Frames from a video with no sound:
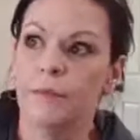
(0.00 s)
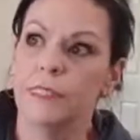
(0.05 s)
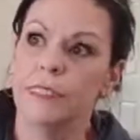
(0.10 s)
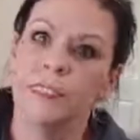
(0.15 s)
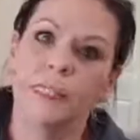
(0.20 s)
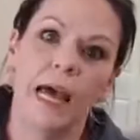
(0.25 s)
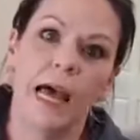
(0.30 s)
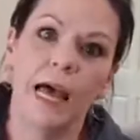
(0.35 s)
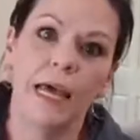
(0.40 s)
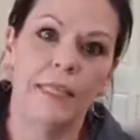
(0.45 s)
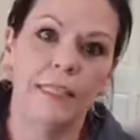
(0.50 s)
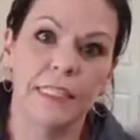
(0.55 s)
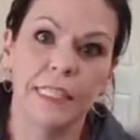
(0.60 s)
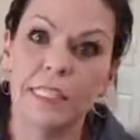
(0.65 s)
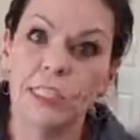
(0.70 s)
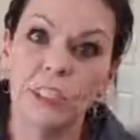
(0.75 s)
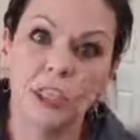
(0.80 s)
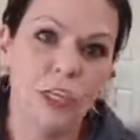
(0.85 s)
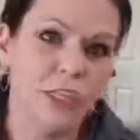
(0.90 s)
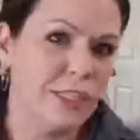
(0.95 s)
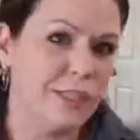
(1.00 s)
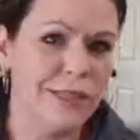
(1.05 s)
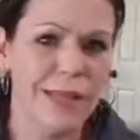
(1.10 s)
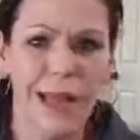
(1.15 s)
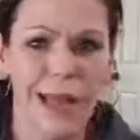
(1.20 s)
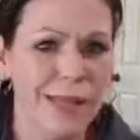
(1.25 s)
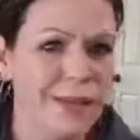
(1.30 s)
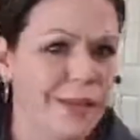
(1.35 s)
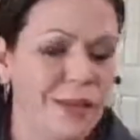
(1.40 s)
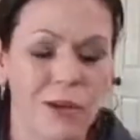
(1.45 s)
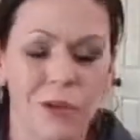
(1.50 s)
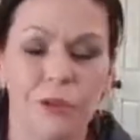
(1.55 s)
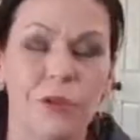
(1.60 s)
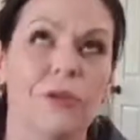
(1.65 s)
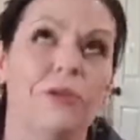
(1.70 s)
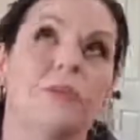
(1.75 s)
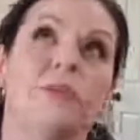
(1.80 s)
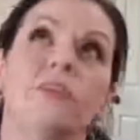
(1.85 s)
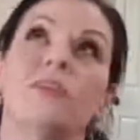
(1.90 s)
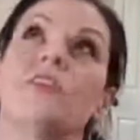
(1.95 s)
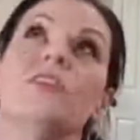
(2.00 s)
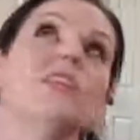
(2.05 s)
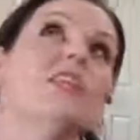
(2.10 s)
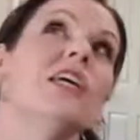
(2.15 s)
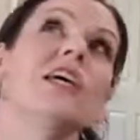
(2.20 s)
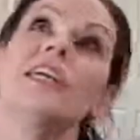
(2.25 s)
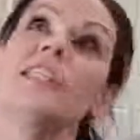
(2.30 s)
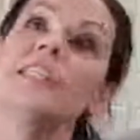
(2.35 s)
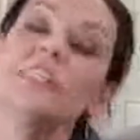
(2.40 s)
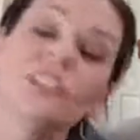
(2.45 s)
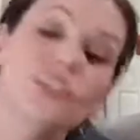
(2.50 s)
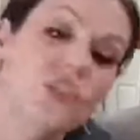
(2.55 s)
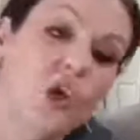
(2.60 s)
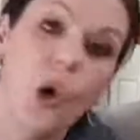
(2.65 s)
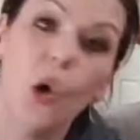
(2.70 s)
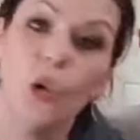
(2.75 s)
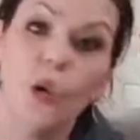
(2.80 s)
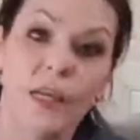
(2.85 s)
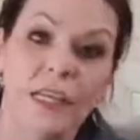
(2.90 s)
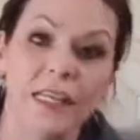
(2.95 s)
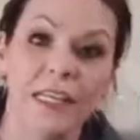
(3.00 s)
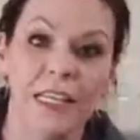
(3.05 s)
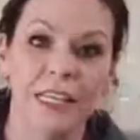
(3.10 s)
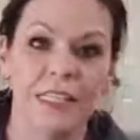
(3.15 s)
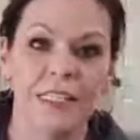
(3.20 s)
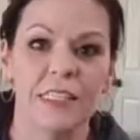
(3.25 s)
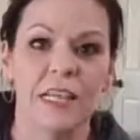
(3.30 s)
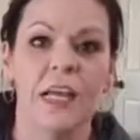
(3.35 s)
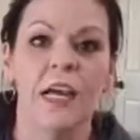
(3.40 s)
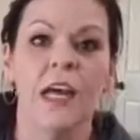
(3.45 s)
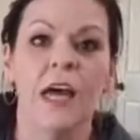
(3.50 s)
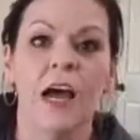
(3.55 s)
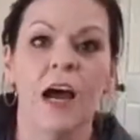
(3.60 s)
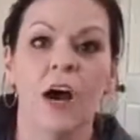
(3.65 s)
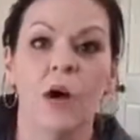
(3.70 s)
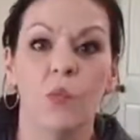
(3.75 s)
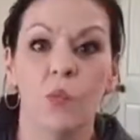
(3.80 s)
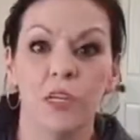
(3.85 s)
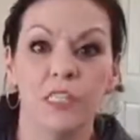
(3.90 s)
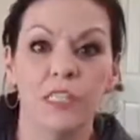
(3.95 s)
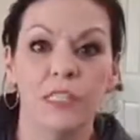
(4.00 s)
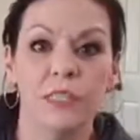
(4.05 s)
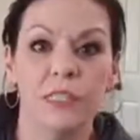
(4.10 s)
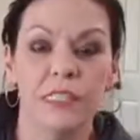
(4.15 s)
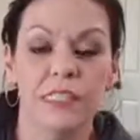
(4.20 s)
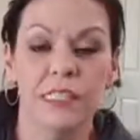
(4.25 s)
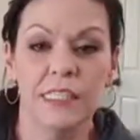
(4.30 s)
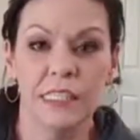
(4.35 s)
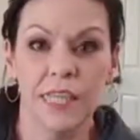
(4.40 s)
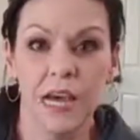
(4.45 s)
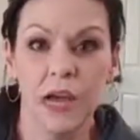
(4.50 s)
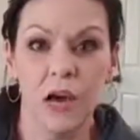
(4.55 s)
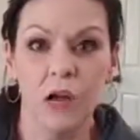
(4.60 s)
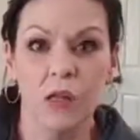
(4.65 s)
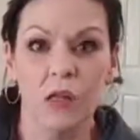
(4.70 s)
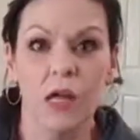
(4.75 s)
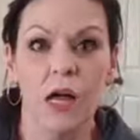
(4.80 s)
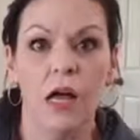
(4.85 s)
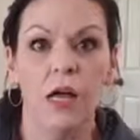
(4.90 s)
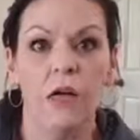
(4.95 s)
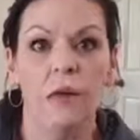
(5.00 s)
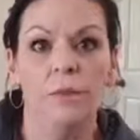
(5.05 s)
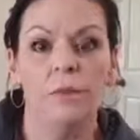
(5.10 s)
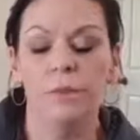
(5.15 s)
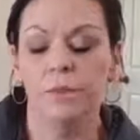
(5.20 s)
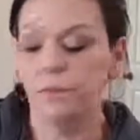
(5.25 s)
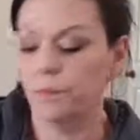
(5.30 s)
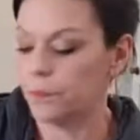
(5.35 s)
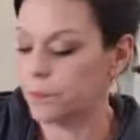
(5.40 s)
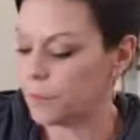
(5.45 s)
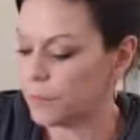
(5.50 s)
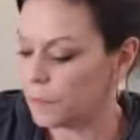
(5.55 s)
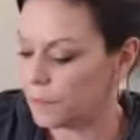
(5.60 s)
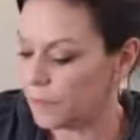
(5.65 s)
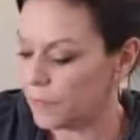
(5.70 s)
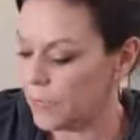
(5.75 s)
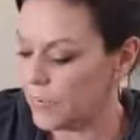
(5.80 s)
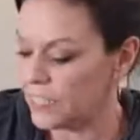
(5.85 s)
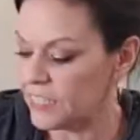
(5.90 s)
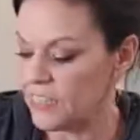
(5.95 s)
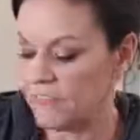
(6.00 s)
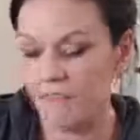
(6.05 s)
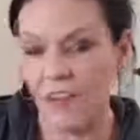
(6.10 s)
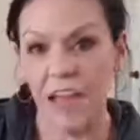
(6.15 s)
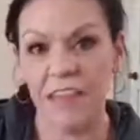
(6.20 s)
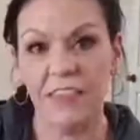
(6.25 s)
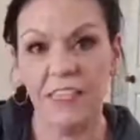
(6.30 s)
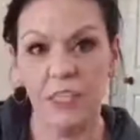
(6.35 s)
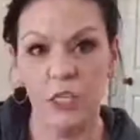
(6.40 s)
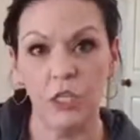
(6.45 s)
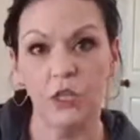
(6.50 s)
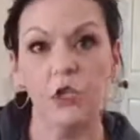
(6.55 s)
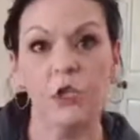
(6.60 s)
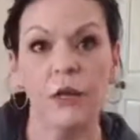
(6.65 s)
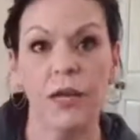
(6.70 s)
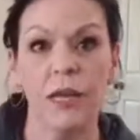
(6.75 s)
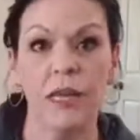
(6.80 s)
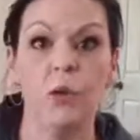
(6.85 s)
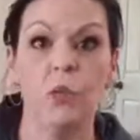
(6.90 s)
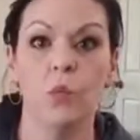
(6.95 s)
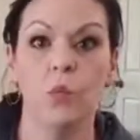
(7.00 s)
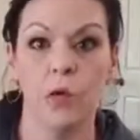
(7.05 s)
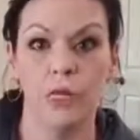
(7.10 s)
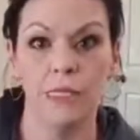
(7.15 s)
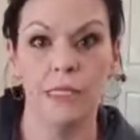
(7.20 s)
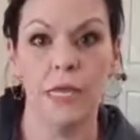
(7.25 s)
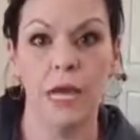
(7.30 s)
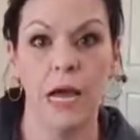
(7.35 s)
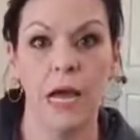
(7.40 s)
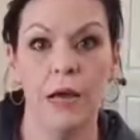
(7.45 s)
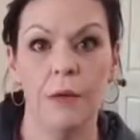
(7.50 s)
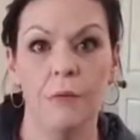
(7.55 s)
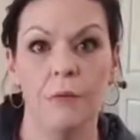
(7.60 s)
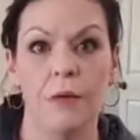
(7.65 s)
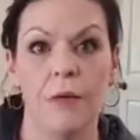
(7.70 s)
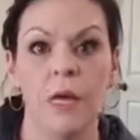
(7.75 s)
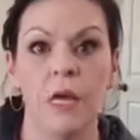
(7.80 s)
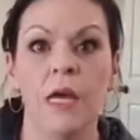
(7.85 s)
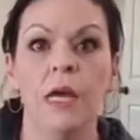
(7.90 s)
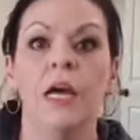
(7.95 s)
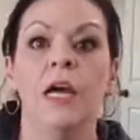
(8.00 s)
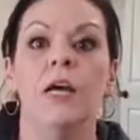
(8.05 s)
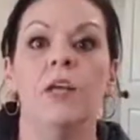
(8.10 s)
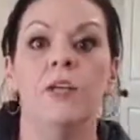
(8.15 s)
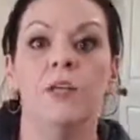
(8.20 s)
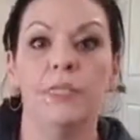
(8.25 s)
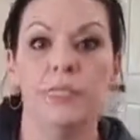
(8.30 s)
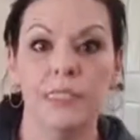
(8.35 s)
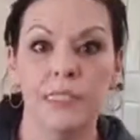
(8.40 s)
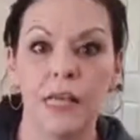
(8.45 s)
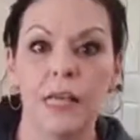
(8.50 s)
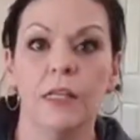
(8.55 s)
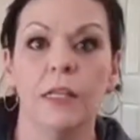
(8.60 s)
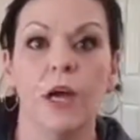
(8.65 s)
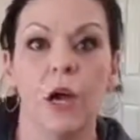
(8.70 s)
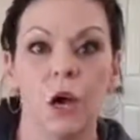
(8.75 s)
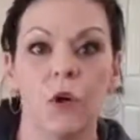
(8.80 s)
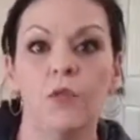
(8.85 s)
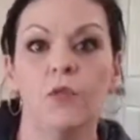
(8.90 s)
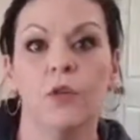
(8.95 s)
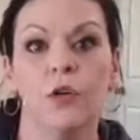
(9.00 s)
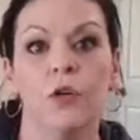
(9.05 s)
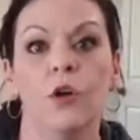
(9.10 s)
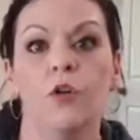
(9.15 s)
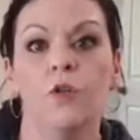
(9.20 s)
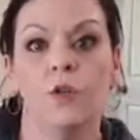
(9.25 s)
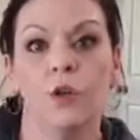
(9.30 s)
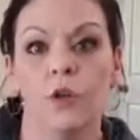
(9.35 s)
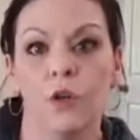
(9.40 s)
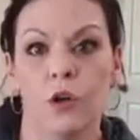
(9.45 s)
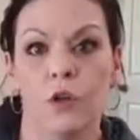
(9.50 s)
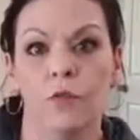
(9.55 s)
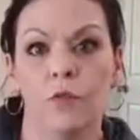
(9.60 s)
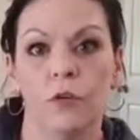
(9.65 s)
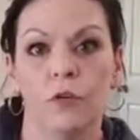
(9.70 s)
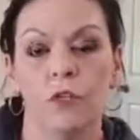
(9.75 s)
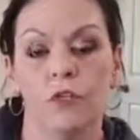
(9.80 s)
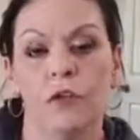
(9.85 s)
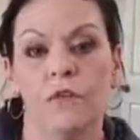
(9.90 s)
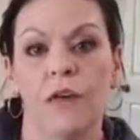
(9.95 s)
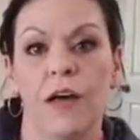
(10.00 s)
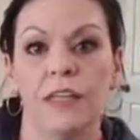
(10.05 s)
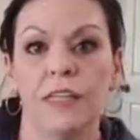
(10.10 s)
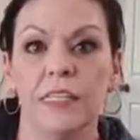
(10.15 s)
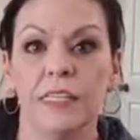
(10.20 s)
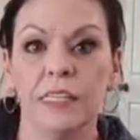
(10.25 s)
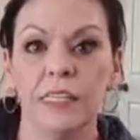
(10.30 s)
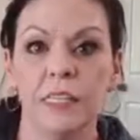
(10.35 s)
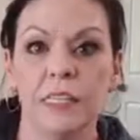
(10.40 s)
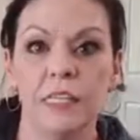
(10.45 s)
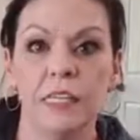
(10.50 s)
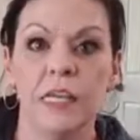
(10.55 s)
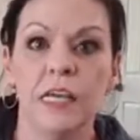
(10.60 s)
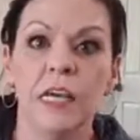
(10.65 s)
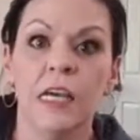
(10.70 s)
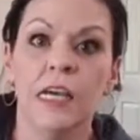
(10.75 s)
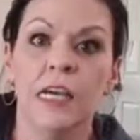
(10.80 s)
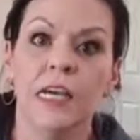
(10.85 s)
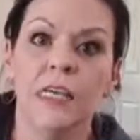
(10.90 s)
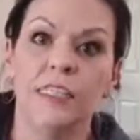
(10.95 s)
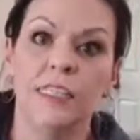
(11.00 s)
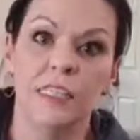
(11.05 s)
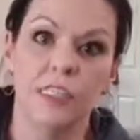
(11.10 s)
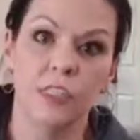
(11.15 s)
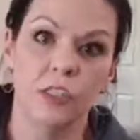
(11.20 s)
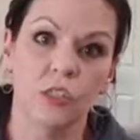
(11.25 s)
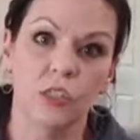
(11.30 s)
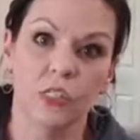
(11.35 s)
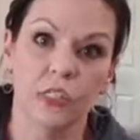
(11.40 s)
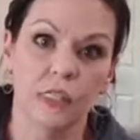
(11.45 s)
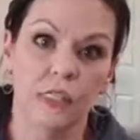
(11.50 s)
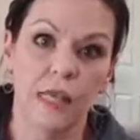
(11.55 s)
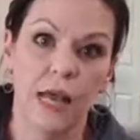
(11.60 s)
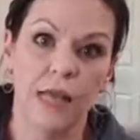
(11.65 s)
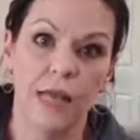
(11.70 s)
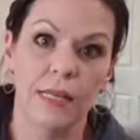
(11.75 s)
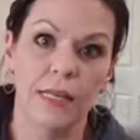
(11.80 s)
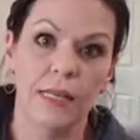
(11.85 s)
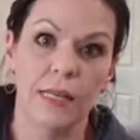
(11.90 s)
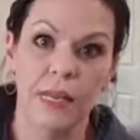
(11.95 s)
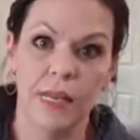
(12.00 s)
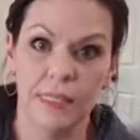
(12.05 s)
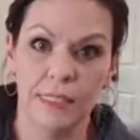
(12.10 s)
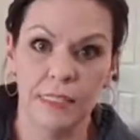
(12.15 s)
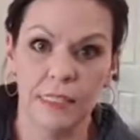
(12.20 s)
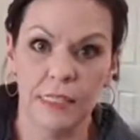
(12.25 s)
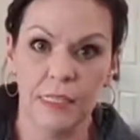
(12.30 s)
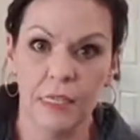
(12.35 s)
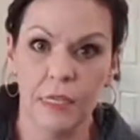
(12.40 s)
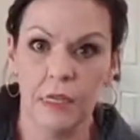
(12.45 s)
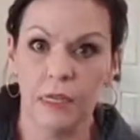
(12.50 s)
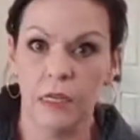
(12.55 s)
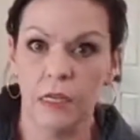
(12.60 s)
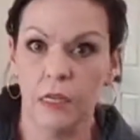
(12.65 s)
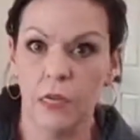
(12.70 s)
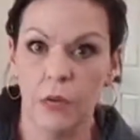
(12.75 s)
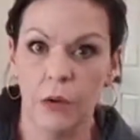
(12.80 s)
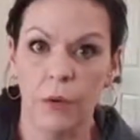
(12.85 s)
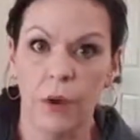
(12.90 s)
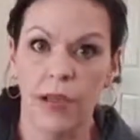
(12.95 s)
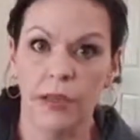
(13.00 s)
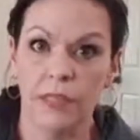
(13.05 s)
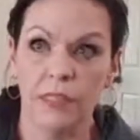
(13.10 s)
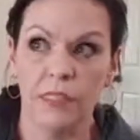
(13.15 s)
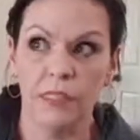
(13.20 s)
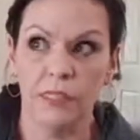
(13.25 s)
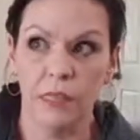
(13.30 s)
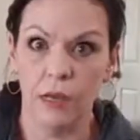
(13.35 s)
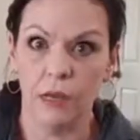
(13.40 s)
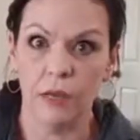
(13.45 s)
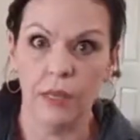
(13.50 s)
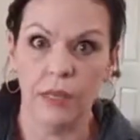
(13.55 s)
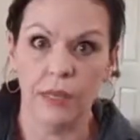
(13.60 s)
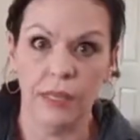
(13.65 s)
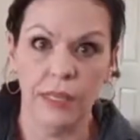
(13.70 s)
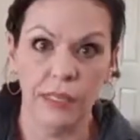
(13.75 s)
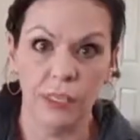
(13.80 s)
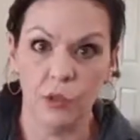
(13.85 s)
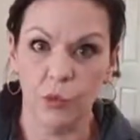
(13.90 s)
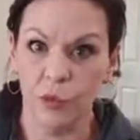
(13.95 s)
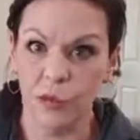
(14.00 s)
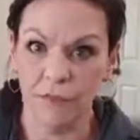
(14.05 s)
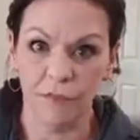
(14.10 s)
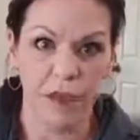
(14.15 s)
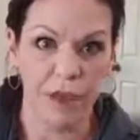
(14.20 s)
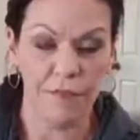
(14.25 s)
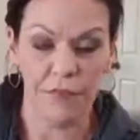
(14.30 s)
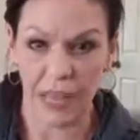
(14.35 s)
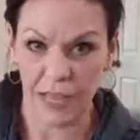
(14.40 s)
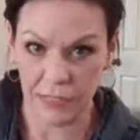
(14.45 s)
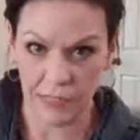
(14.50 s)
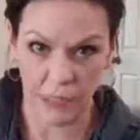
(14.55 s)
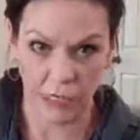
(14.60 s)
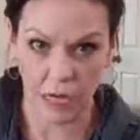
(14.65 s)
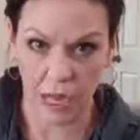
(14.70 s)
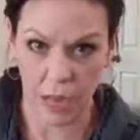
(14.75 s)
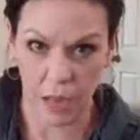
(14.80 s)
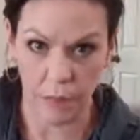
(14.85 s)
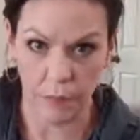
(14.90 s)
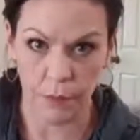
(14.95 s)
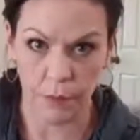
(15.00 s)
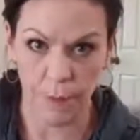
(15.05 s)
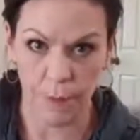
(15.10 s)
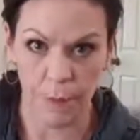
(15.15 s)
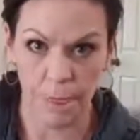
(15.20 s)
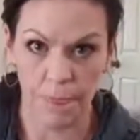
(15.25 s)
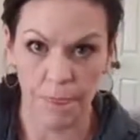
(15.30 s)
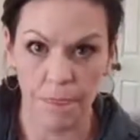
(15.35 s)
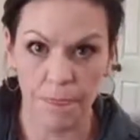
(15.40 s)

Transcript: design, t-shirt design, you know, it's so endless on what you can sell, is the fact that you create it one time and you can sell it over and over and over. So if I listed a digital design in Etsy, you know, I could sell it like 25,000 times.